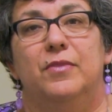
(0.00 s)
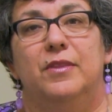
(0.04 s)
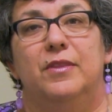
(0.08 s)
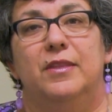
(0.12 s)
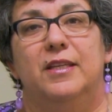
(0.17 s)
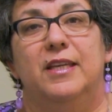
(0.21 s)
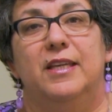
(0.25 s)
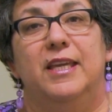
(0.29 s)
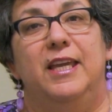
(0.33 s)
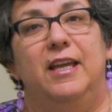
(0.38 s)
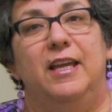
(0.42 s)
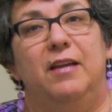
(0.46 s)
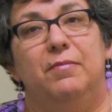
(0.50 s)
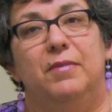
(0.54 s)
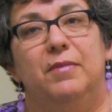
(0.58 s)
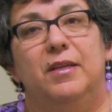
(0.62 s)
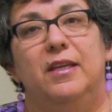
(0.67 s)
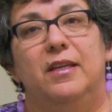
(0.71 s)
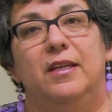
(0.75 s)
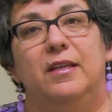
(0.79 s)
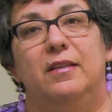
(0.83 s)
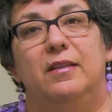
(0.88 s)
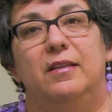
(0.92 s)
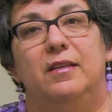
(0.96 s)
the camp
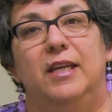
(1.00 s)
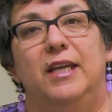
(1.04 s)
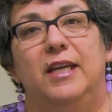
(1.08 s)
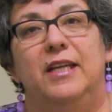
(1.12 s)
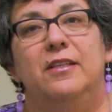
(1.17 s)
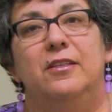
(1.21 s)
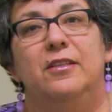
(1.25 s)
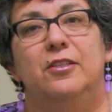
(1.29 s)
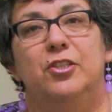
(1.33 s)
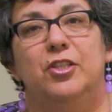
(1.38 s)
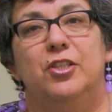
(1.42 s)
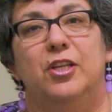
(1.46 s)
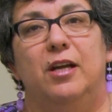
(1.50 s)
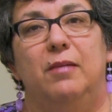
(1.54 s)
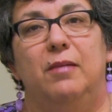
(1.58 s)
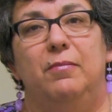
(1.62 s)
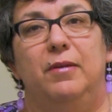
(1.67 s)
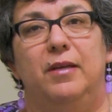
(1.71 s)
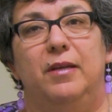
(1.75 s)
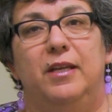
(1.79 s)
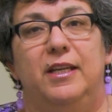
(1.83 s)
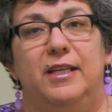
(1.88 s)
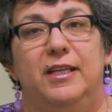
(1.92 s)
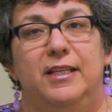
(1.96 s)
can end a job
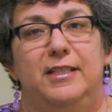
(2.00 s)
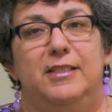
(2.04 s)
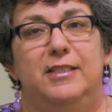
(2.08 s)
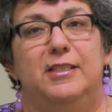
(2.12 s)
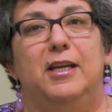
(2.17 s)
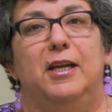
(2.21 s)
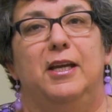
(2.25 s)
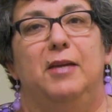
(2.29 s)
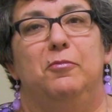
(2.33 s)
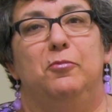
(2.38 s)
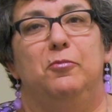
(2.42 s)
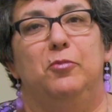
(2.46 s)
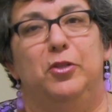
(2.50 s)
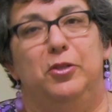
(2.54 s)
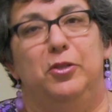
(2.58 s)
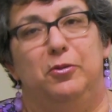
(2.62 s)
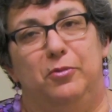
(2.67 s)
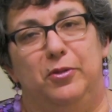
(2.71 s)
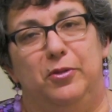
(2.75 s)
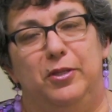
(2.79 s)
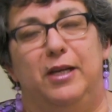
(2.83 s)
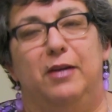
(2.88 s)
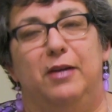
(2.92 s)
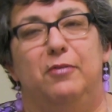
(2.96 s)
at any time, with or
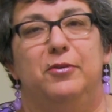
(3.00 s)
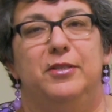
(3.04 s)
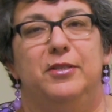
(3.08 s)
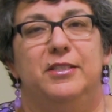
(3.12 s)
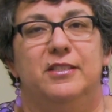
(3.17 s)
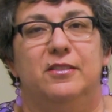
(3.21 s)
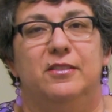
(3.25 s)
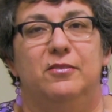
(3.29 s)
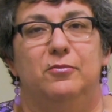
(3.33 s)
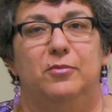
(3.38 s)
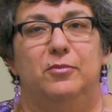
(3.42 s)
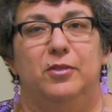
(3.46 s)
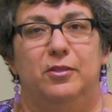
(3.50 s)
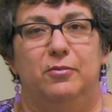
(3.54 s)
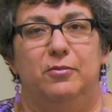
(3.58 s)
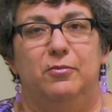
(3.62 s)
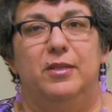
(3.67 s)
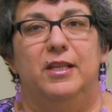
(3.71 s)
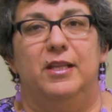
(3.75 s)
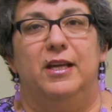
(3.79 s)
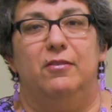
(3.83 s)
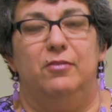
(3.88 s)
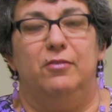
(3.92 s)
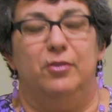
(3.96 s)
without reason, with or
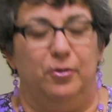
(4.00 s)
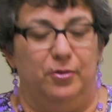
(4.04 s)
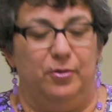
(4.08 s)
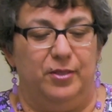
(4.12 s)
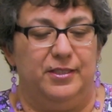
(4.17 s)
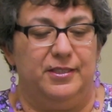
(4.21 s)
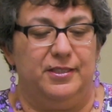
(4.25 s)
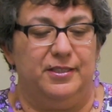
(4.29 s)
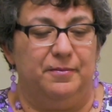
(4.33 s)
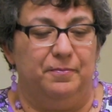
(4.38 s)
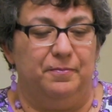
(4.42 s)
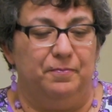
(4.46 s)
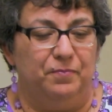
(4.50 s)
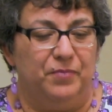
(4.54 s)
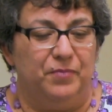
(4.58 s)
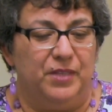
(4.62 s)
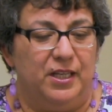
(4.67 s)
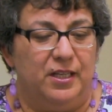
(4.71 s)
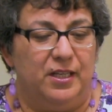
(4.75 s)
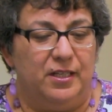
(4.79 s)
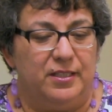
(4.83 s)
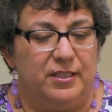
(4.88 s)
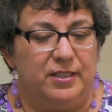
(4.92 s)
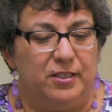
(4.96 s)
without notice.
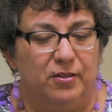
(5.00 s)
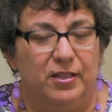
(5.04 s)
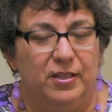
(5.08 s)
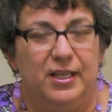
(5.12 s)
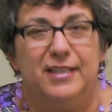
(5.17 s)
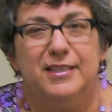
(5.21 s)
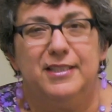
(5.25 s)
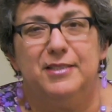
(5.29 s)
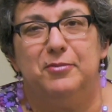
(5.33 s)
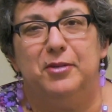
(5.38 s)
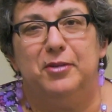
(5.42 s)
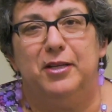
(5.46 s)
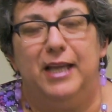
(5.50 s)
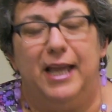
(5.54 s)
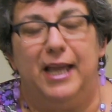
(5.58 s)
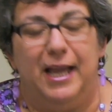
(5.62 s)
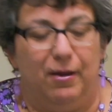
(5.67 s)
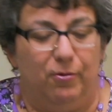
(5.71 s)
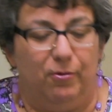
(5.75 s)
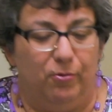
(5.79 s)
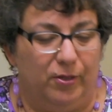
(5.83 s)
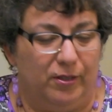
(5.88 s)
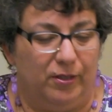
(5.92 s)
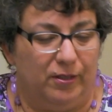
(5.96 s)
So that's what
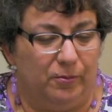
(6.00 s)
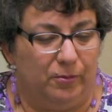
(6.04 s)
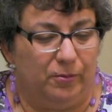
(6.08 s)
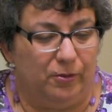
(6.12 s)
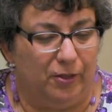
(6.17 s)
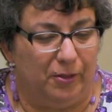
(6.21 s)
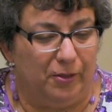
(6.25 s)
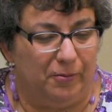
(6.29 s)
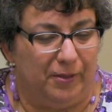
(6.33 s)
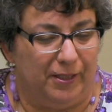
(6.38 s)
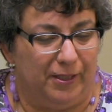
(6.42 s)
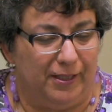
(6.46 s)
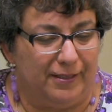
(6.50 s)
at-will employment